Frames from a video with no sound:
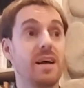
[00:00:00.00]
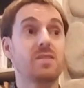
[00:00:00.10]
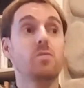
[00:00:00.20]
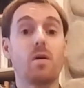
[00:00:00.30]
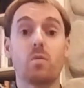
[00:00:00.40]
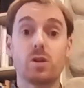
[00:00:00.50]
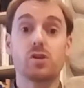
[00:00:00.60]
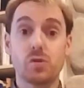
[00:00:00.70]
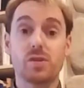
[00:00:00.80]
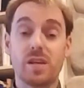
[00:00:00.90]
That's why we
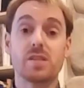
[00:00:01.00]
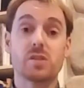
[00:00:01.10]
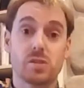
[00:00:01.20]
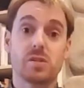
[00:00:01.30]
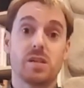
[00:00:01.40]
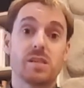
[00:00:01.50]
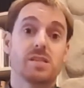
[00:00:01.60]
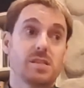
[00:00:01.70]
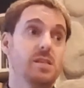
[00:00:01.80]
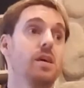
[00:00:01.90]
do this
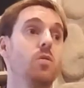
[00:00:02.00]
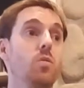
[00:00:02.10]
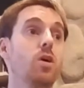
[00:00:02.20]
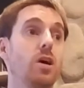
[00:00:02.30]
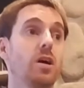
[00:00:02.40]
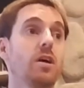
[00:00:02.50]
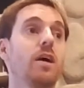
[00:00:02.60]
work.